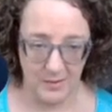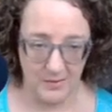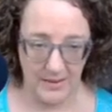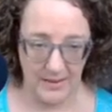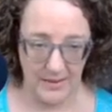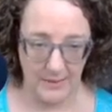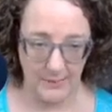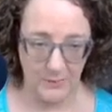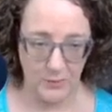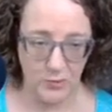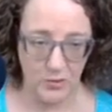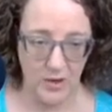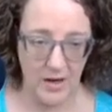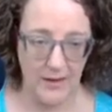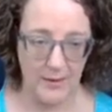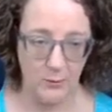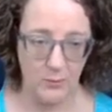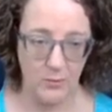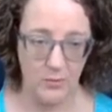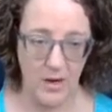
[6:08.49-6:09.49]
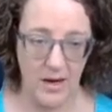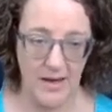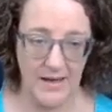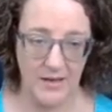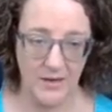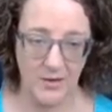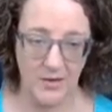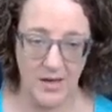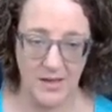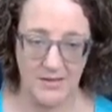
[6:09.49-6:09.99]
but I'm drawing right
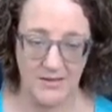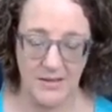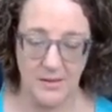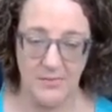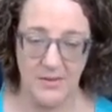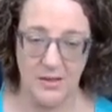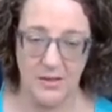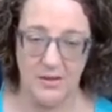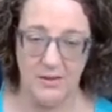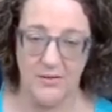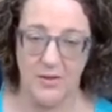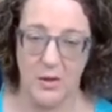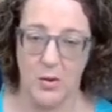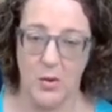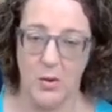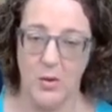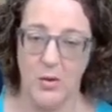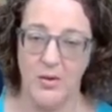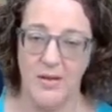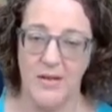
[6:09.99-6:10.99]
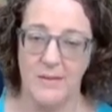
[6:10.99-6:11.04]
across the middle of the whole